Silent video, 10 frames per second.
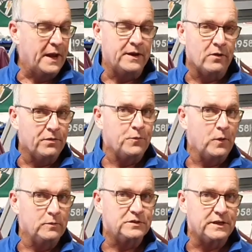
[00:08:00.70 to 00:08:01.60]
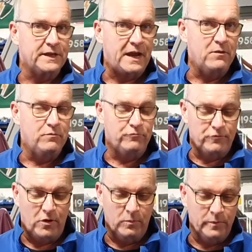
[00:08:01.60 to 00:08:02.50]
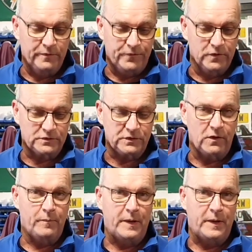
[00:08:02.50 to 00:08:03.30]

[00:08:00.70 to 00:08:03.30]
than I thought it was going to go right when we first started